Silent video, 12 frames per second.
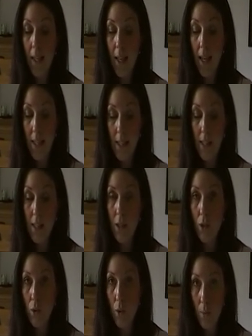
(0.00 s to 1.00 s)
And cases
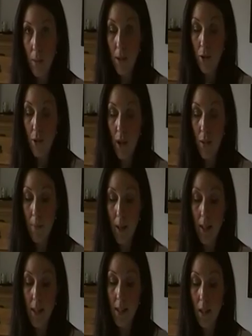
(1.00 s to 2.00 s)
are normally tried
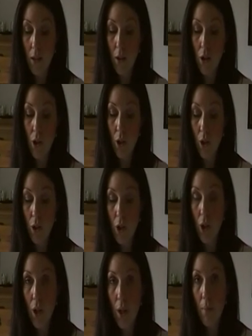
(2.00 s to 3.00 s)
by a single
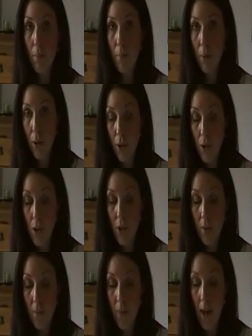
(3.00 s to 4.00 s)
judge,
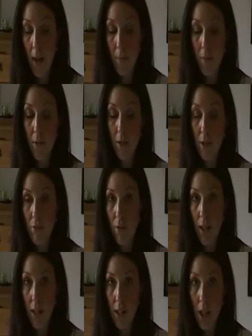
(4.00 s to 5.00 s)
but there is a
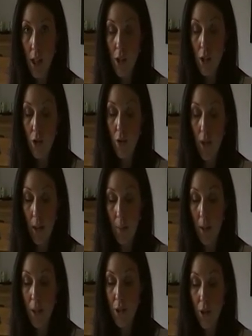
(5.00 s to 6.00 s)
right to trial
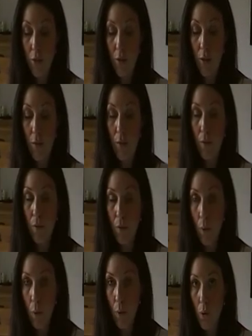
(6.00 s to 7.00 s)
by jury for
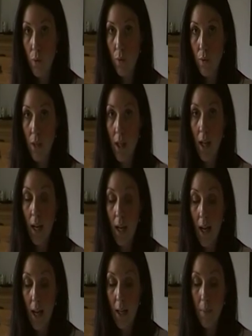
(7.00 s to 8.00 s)
fraud,
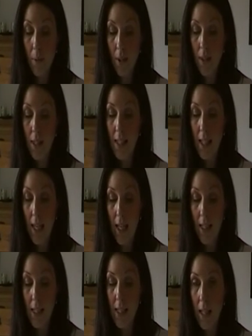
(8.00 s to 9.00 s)
libel,
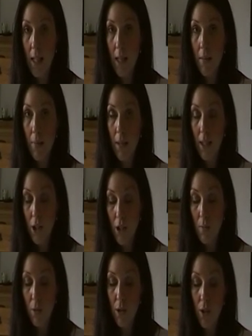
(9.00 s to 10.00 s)
slander,
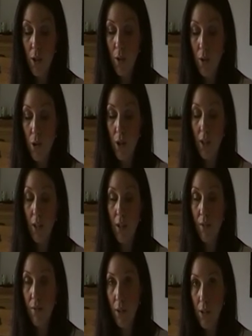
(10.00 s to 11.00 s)
malicious prosecution
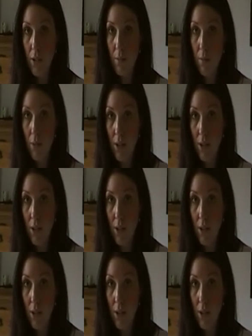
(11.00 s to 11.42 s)
and false